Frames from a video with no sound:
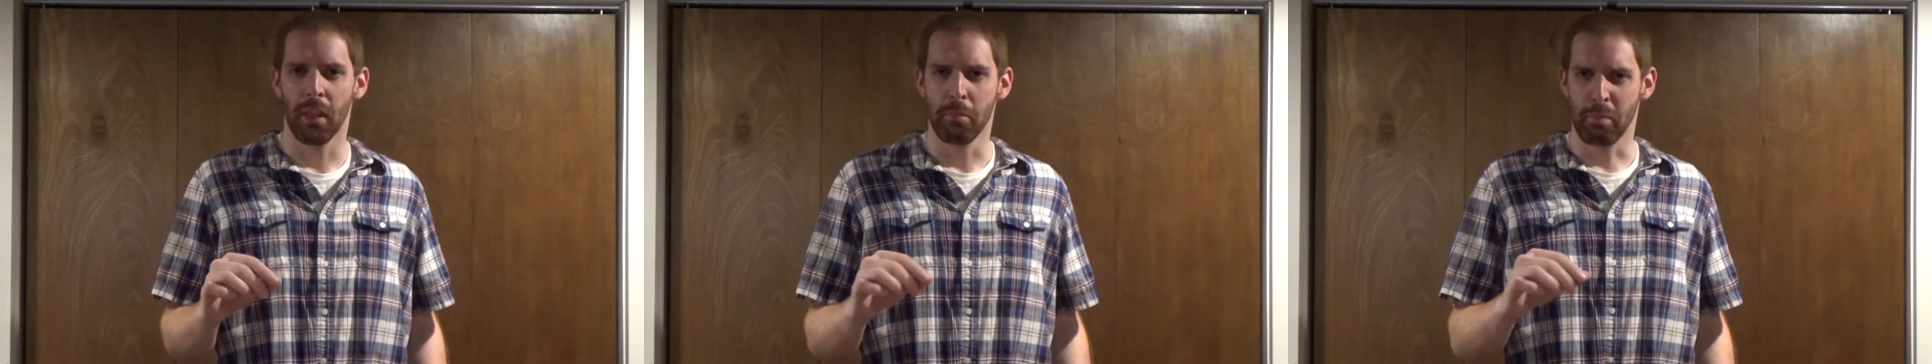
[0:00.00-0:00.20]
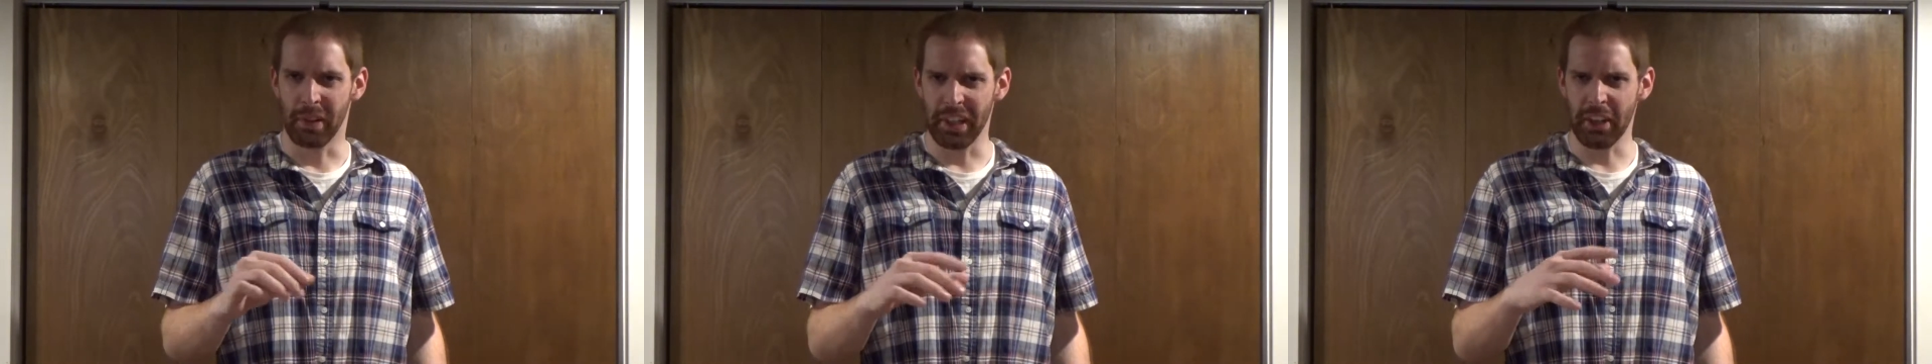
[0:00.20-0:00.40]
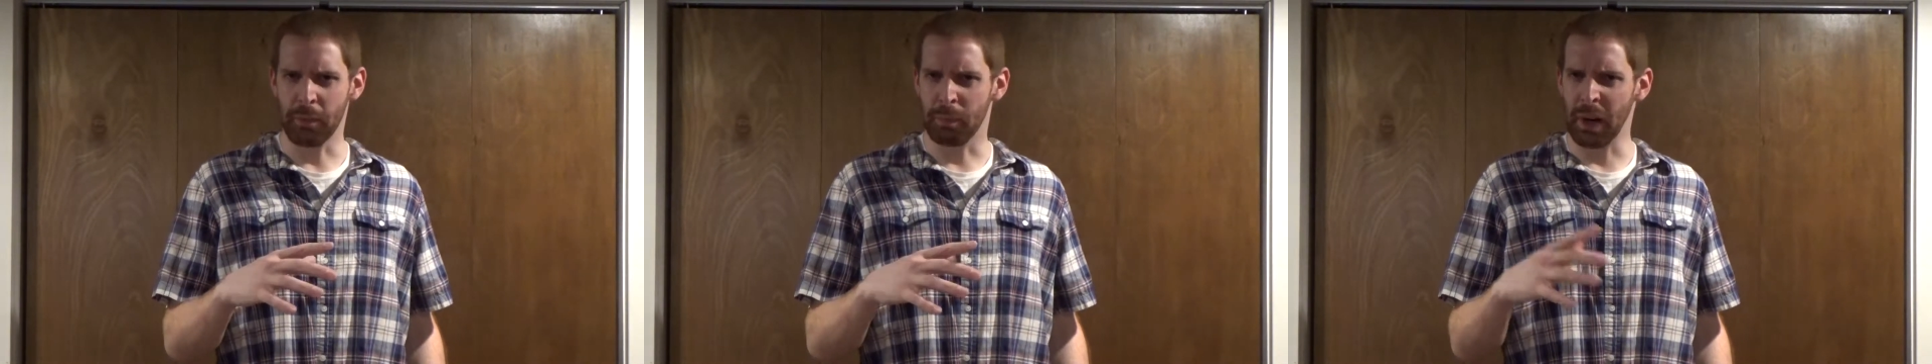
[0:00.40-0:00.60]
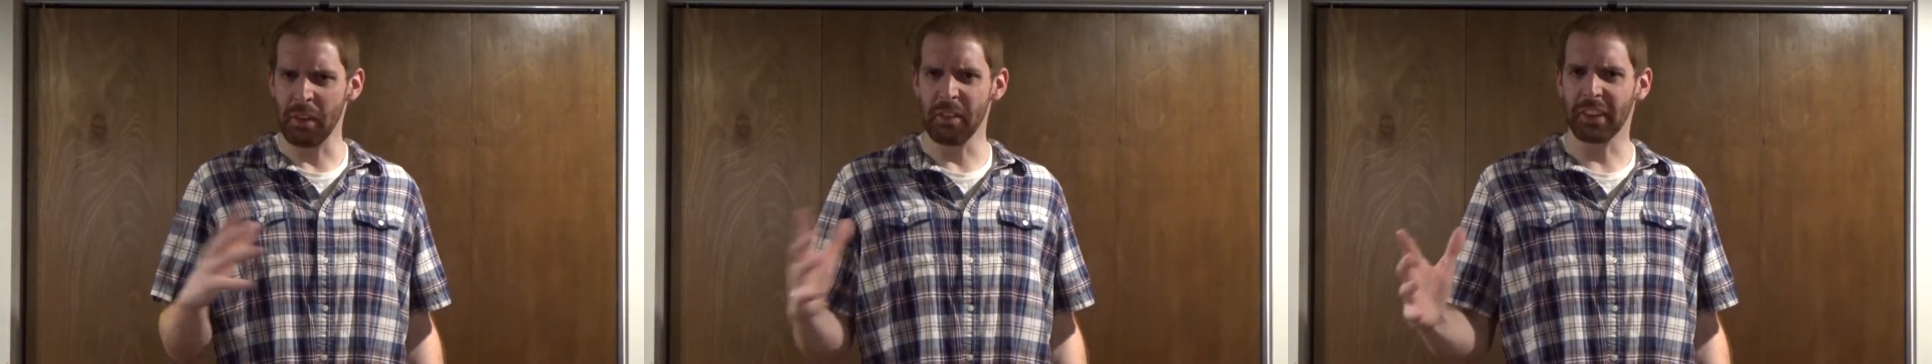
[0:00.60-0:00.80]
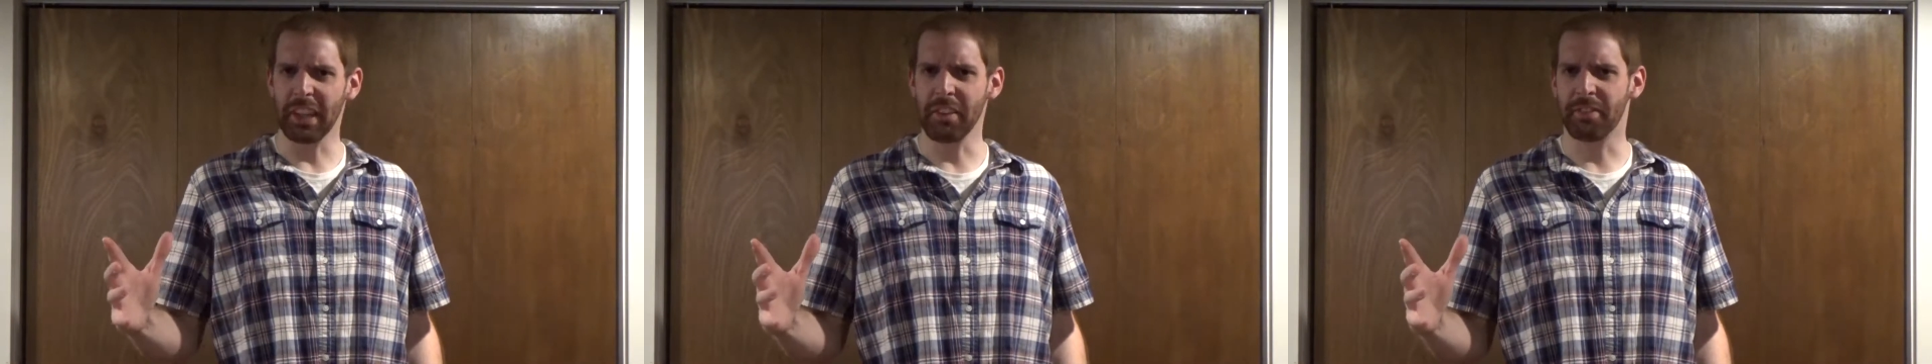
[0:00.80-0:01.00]
but it's
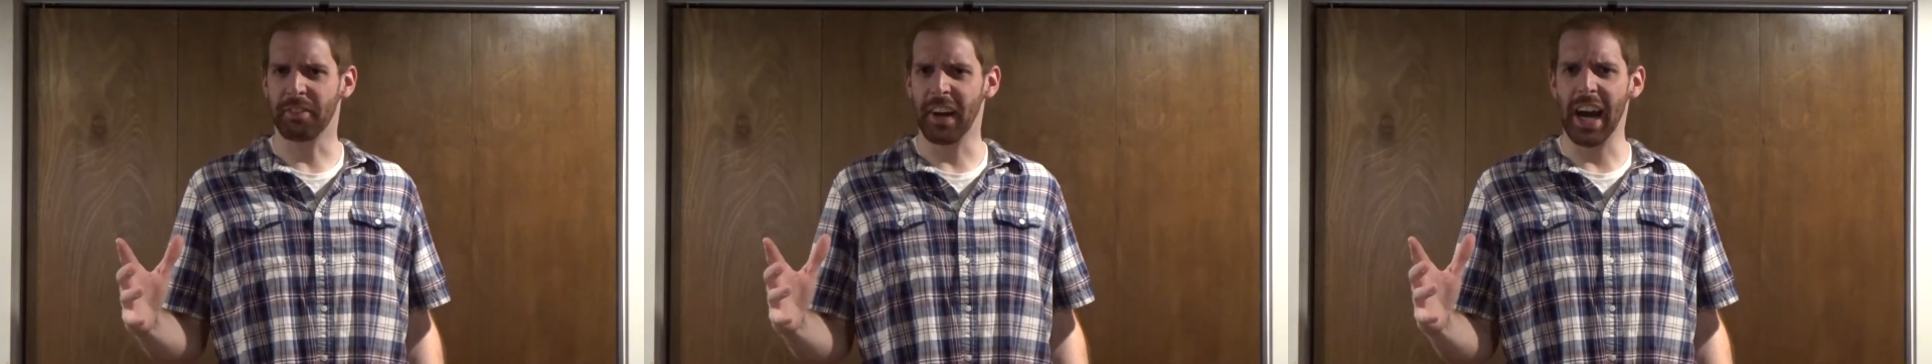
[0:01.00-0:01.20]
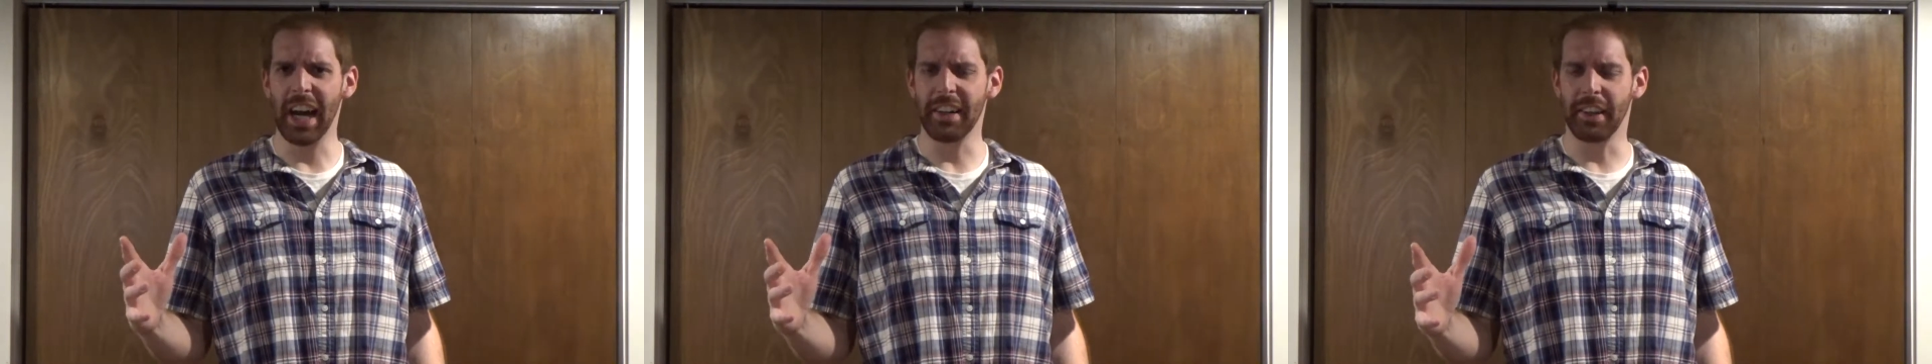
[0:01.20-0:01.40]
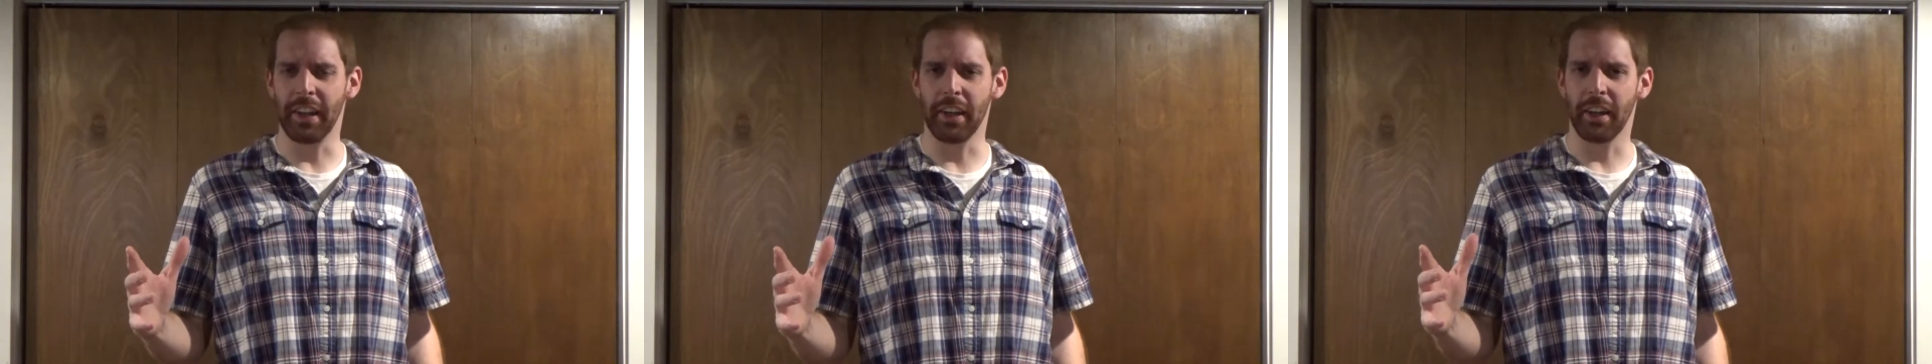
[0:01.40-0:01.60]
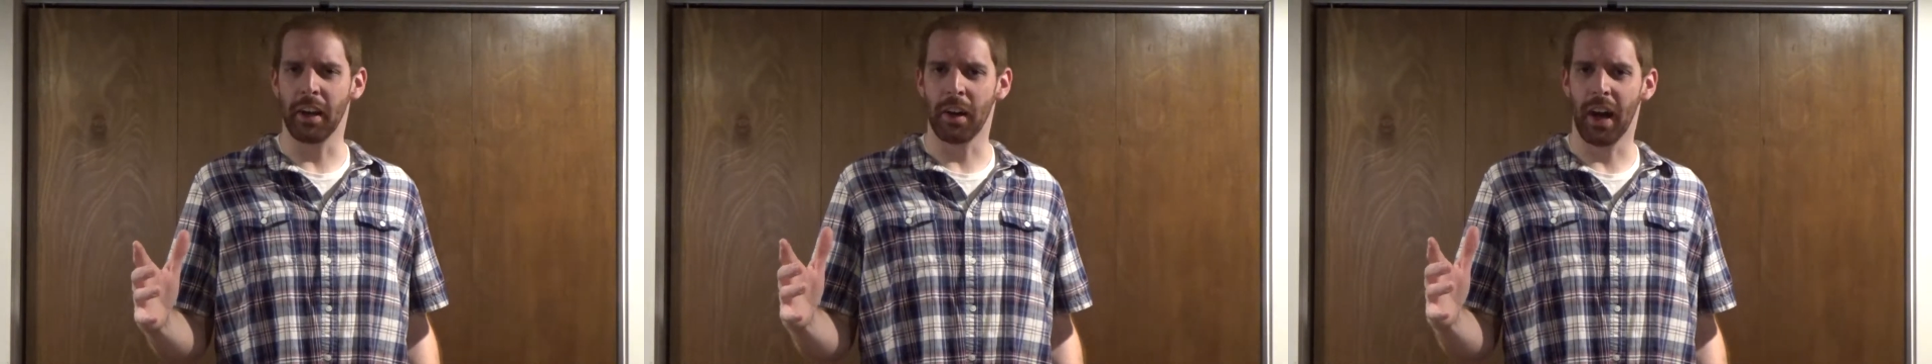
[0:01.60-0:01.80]
perfectly fine that